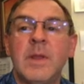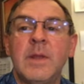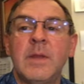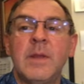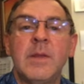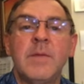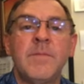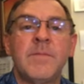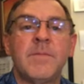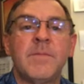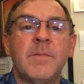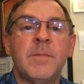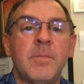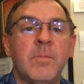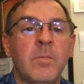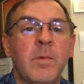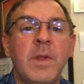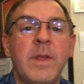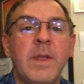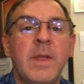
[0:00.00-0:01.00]
if
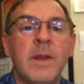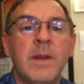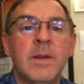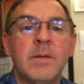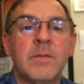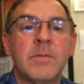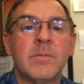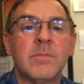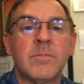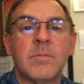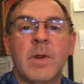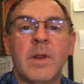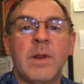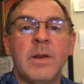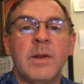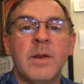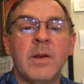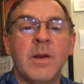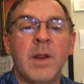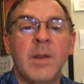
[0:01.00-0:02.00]
we get it right
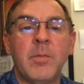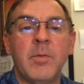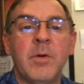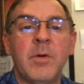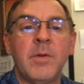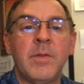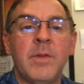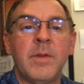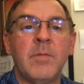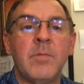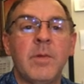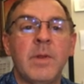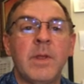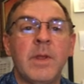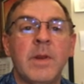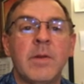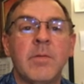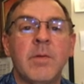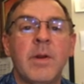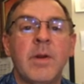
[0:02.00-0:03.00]
in our neighborhood, then we get
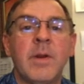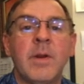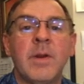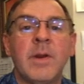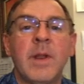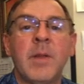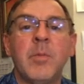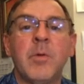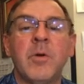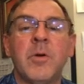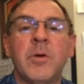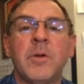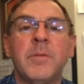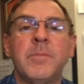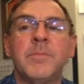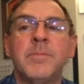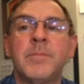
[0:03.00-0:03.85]
it right in our neighborhood.